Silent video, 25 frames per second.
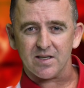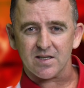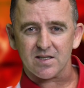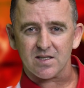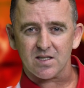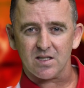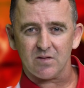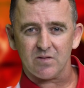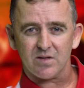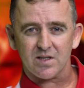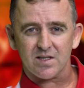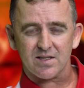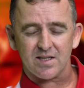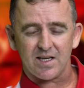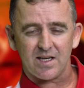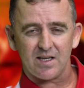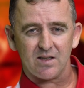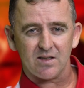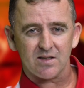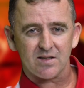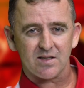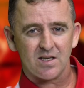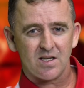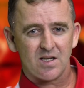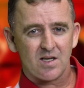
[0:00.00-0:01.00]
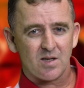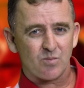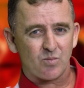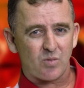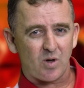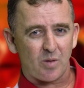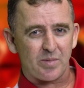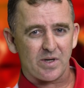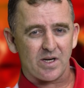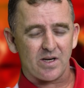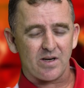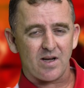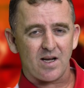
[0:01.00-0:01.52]
And Silver Sails,
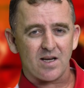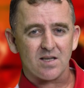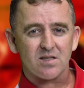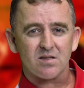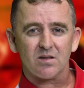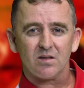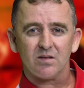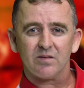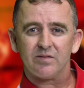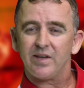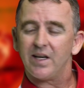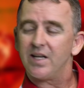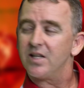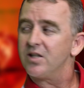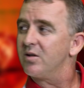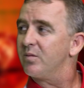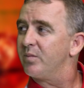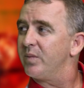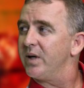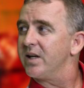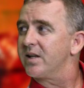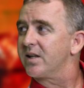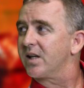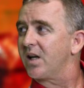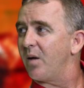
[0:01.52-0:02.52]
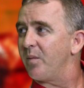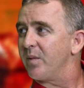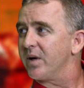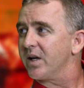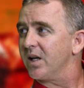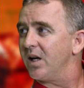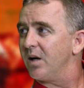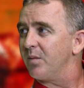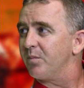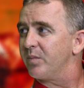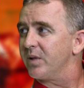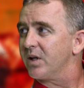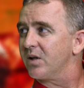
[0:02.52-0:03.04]
probably a nice little value
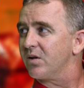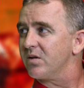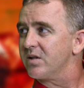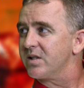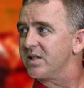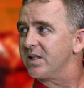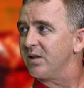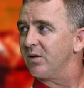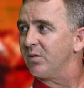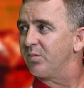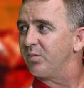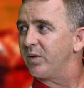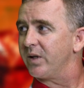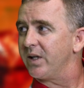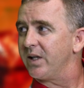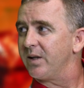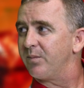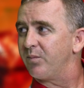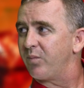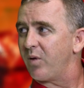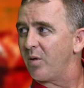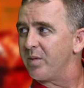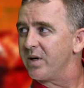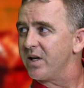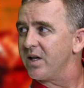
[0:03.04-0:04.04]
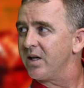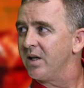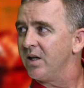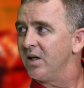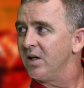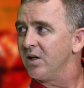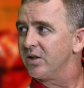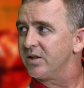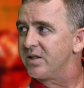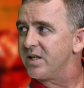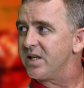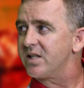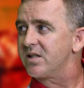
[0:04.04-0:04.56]
bet coming up, because he'll be
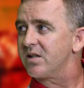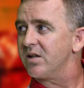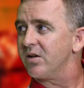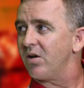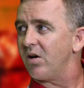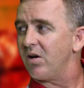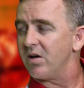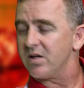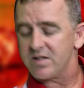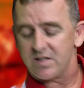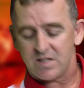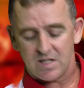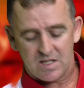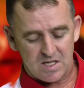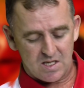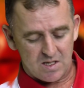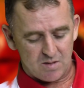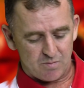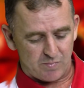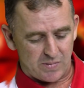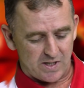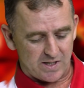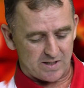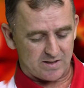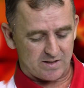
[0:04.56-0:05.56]
probably decent odds.